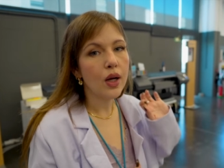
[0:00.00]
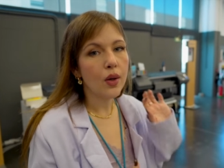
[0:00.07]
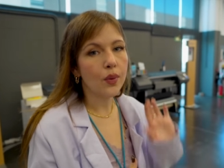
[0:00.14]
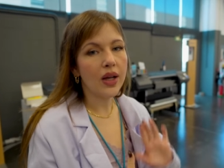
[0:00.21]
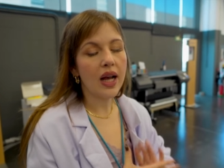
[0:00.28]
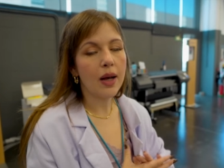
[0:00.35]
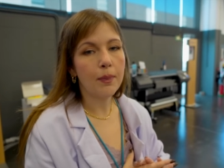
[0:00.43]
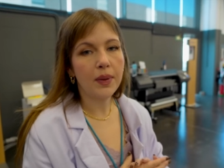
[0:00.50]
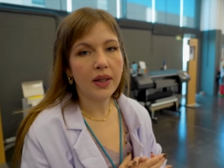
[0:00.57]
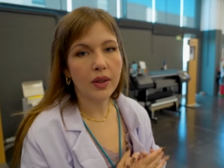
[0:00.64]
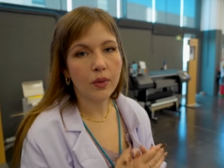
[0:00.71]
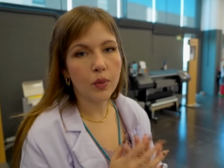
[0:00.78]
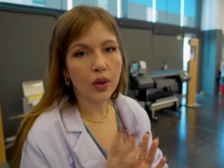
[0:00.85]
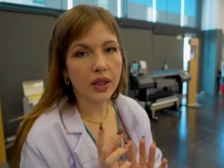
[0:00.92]
we have
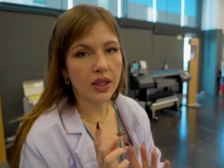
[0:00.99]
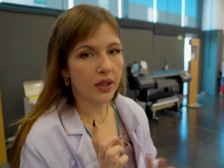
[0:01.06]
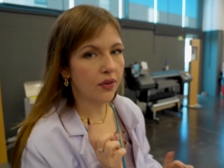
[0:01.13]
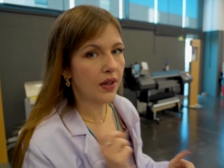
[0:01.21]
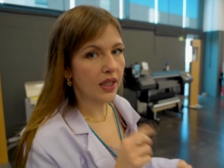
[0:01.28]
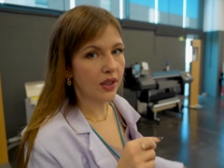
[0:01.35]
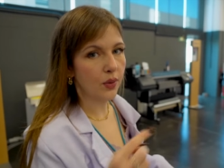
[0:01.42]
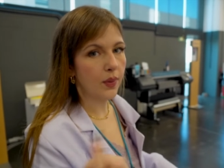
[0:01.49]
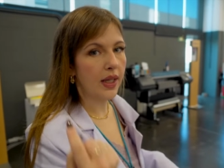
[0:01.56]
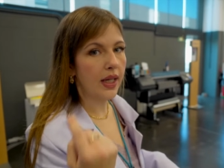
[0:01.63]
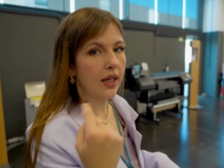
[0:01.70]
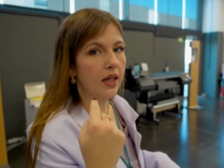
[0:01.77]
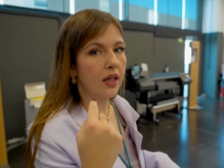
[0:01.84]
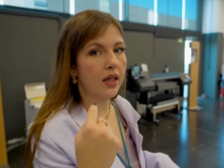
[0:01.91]
been wanting to find a
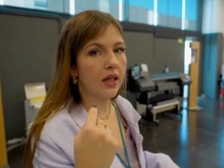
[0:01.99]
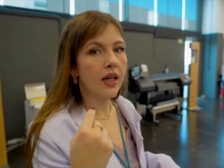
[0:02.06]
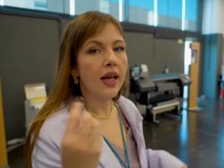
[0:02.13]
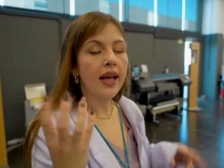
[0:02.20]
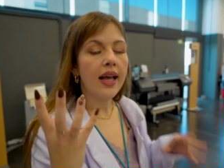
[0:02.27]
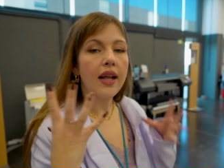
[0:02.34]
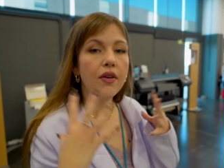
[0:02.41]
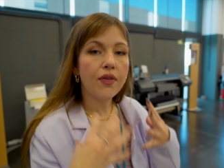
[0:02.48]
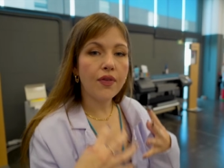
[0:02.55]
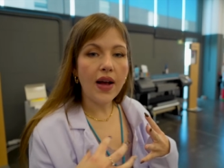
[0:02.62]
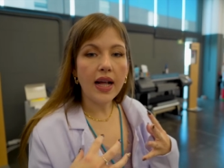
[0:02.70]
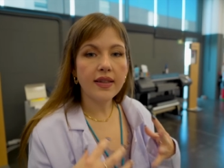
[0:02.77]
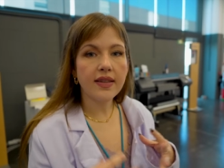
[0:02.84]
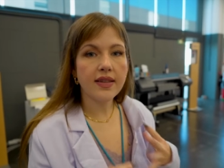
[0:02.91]
way to
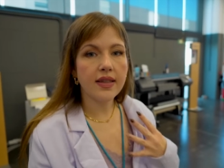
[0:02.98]
invest